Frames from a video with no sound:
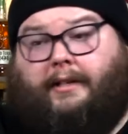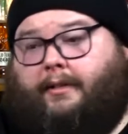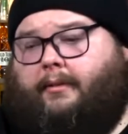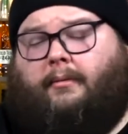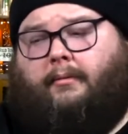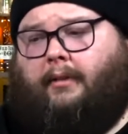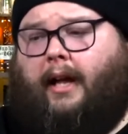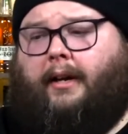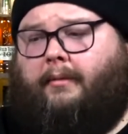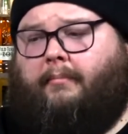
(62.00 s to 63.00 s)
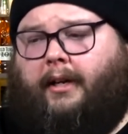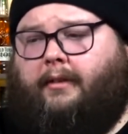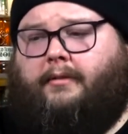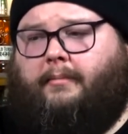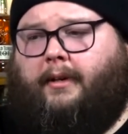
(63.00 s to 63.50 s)
do like
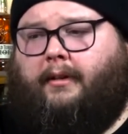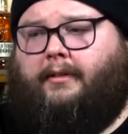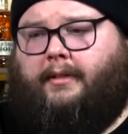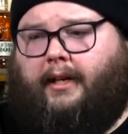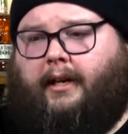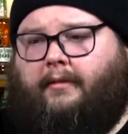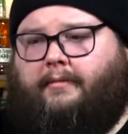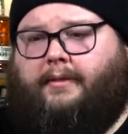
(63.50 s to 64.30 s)
maker's mark stuff.